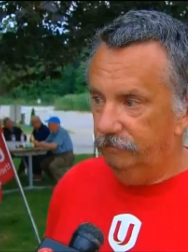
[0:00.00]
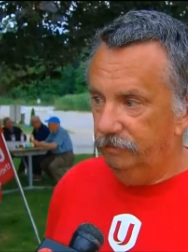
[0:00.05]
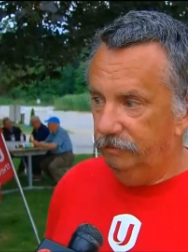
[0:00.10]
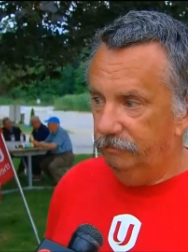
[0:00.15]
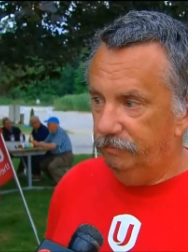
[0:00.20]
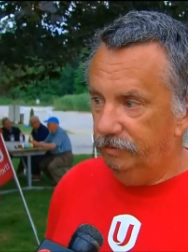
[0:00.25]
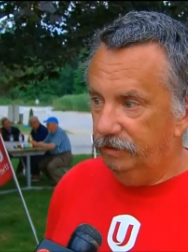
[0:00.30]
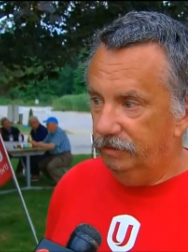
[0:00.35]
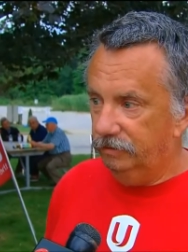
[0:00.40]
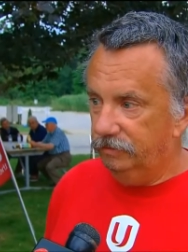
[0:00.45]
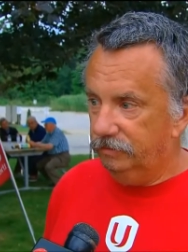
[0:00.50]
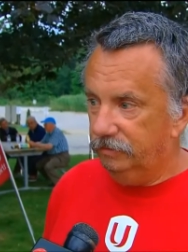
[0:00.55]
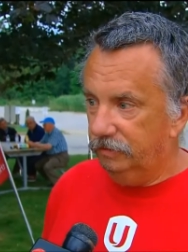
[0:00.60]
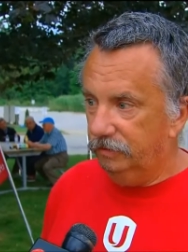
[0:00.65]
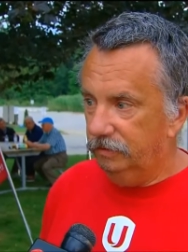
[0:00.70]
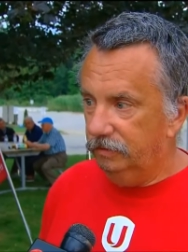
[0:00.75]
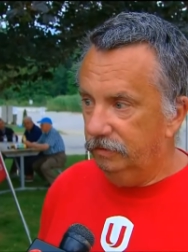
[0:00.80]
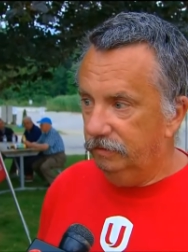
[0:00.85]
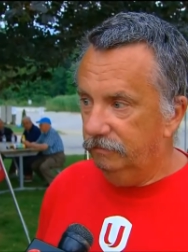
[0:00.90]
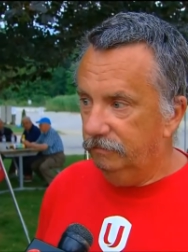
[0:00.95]
My
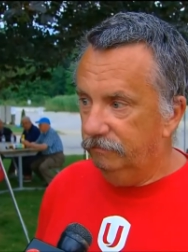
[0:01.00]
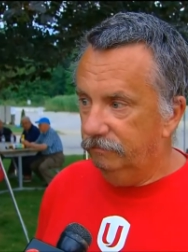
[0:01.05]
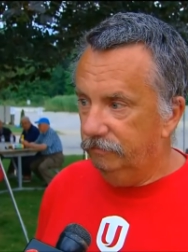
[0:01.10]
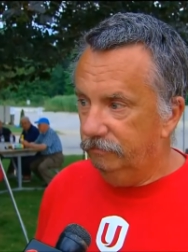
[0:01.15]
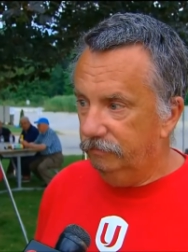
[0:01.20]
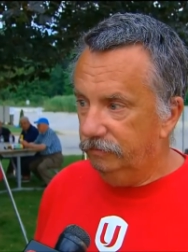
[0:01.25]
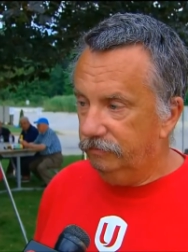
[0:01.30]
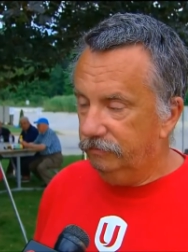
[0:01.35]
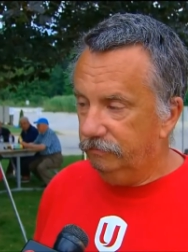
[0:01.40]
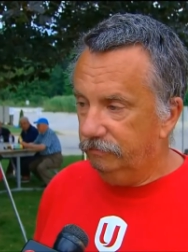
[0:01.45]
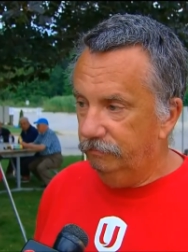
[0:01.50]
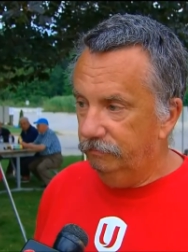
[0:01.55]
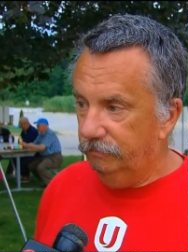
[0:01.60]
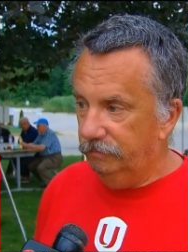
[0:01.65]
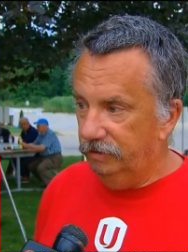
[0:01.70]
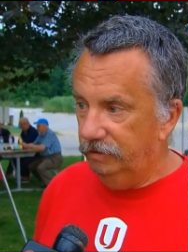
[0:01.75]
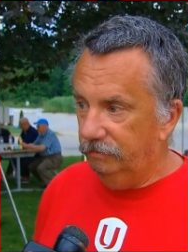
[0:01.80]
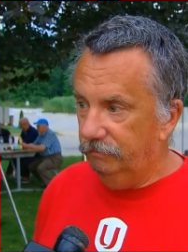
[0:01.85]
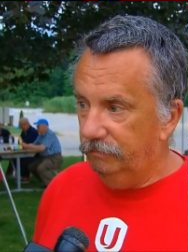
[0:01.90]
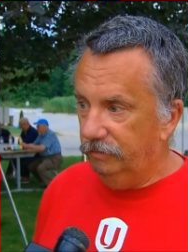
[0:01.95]
pension, and which
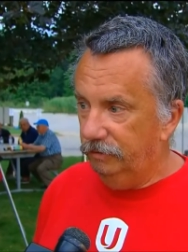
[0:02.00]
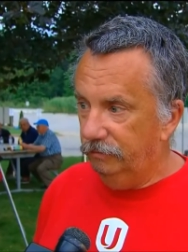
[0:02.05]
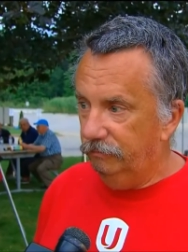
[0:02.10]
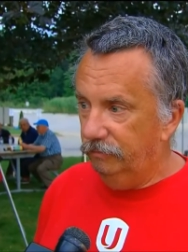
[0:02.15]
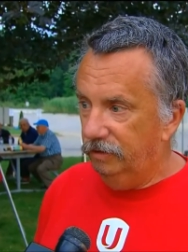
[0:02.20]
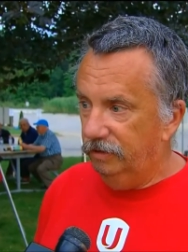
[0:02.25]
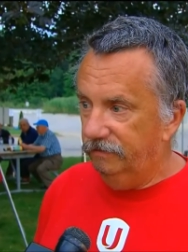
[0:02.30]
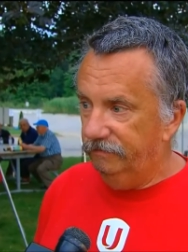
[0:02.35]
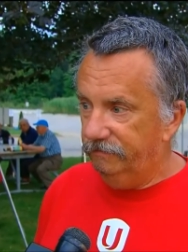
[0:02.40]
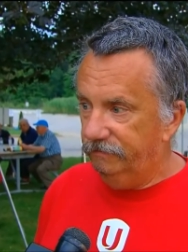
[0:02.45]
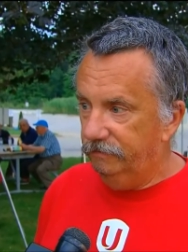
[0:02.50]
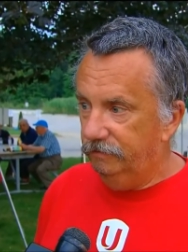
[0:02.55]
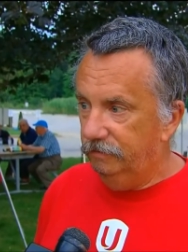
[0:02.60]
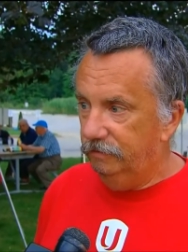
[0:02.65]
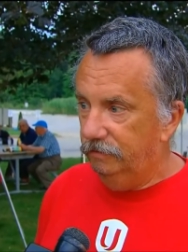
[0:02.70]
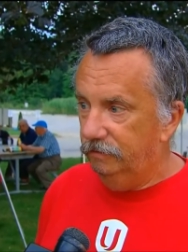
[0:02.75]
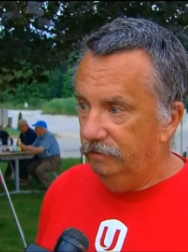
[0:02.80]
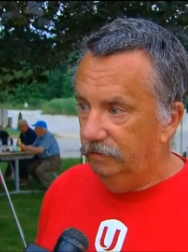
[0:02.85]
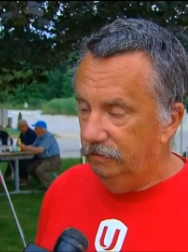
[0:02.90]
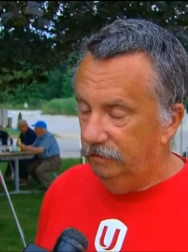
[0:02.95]
me and my wife
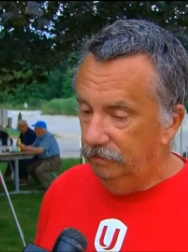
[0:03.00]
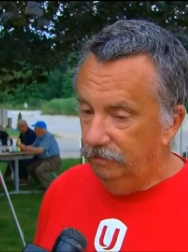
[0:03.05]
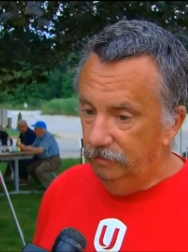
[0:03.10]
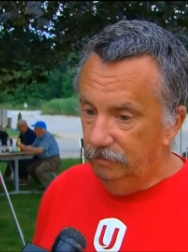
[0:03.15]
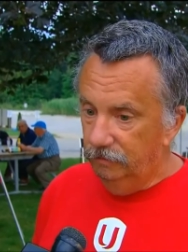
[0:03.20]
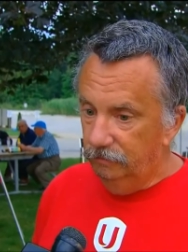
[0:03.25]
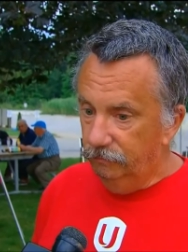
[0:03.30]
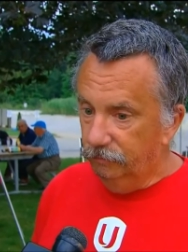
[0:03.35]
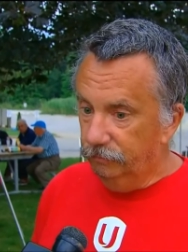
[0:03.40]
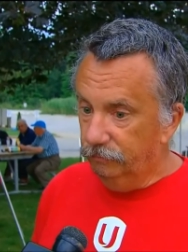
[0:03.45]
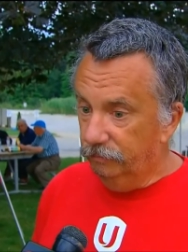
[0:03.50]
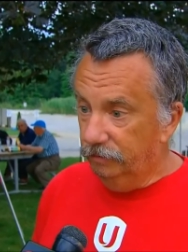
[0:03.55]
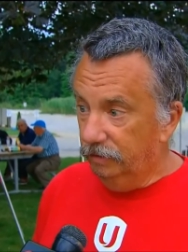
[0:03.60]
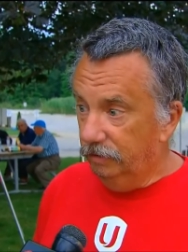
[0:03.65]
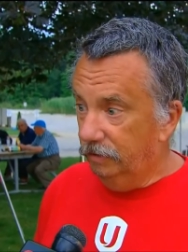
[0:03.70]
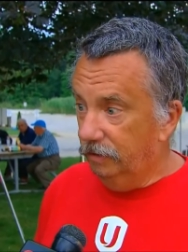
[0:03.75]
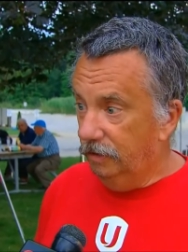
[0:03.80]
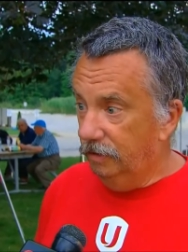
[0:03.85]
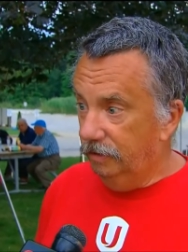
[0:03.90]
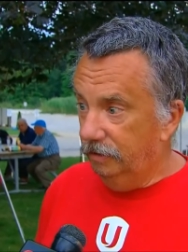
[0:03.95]
and we're
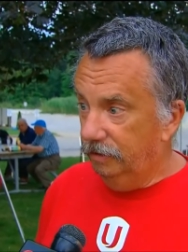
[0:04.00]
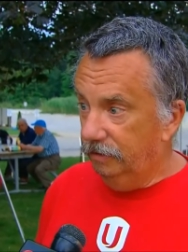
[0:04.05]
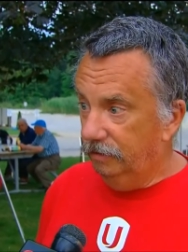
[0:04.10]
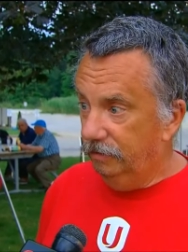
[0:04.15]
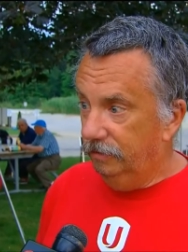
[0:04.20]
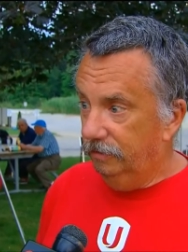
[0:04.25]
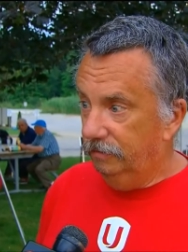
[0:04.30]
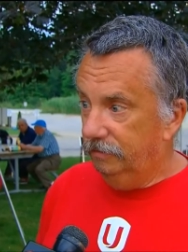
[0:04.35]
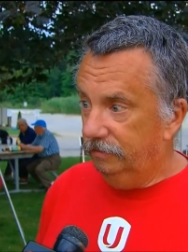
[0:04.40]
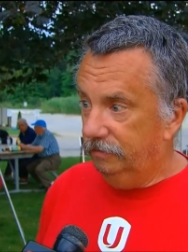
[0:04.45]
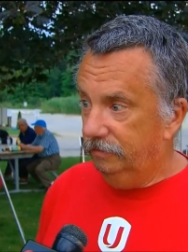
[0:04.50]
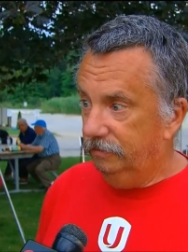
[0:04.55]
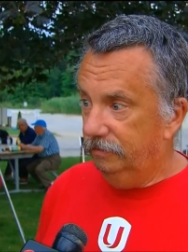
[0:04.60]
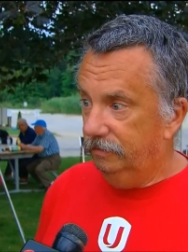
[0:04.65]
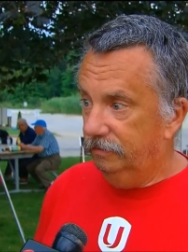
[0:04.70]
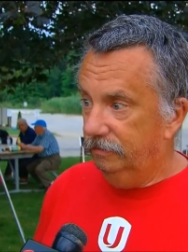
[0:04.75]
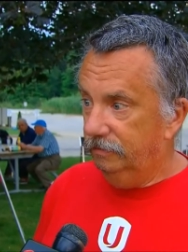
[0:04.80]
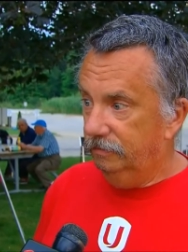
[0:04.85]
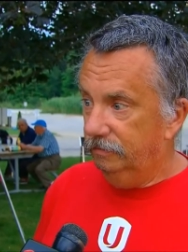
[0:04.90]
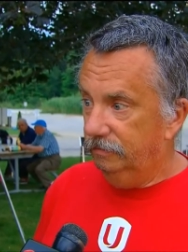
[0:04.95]
relying on
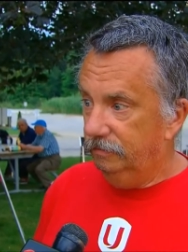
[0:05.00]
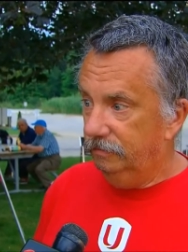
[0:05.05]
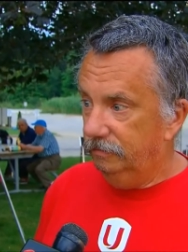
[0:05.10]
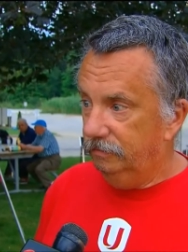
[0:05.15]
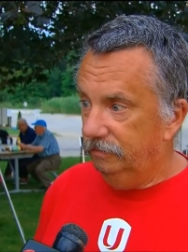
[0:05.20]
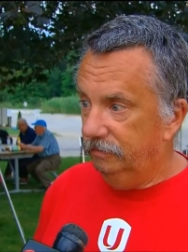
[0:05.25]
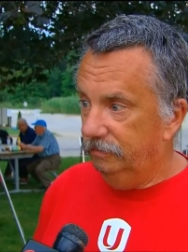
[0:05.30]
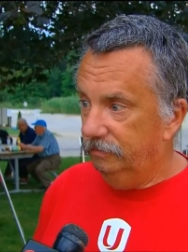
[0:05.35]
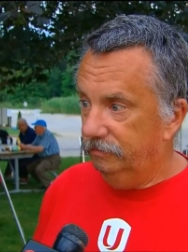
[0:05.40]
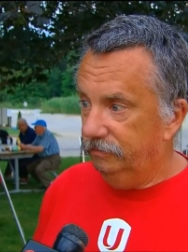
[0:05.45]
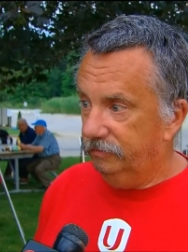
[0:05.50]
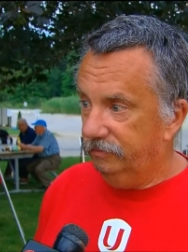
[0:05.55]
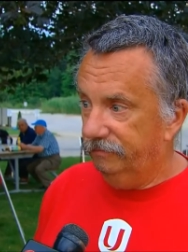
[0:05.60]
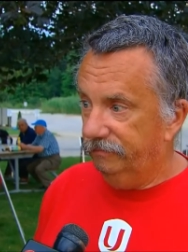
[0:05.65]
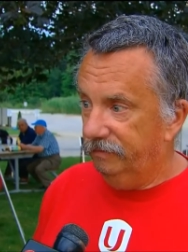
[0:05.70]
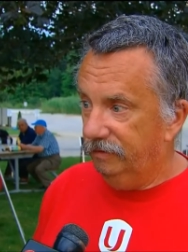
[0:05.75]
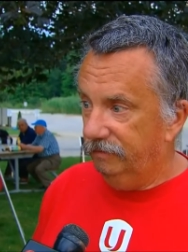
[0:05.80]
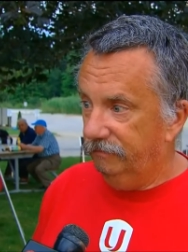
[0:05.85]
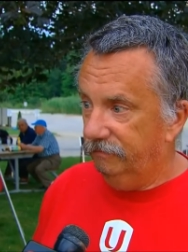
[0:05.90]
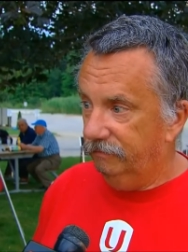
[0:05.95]
to you know,
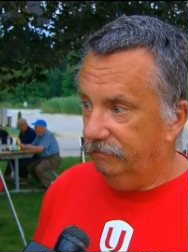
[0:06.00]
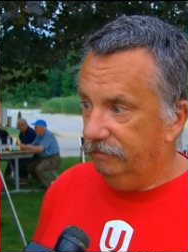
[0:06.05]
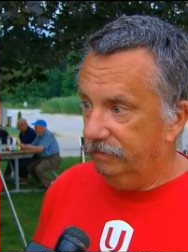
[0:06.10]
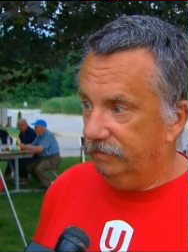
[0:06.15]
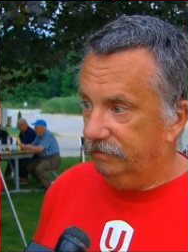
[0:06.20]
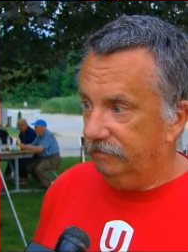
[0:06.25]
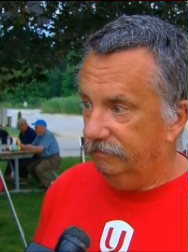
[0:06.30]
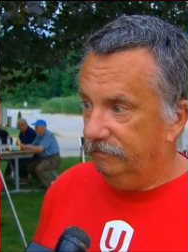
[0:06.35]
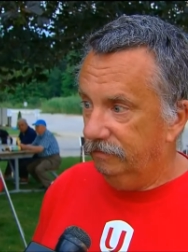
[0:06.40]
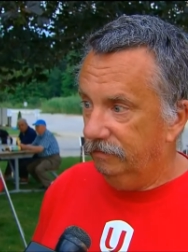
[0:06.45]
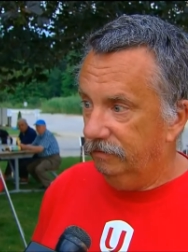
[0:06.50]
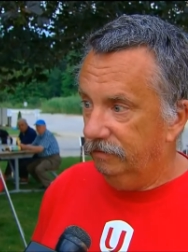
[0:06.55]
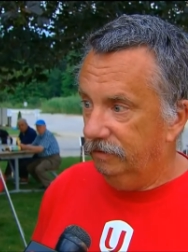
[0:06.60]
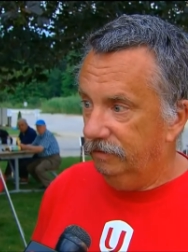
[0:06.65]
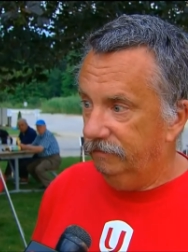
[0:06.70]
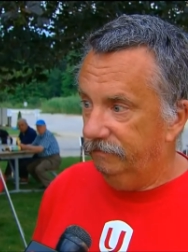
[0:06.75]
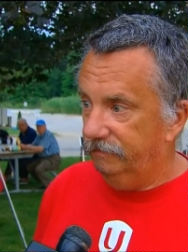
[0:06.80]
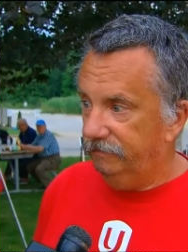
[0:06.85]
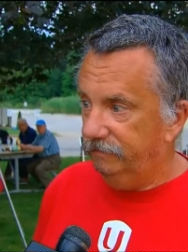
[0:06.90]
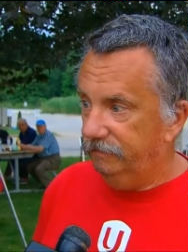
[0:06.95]
survive the rest of our
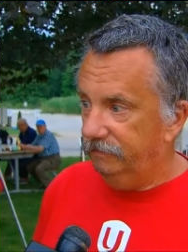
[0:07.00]
lives.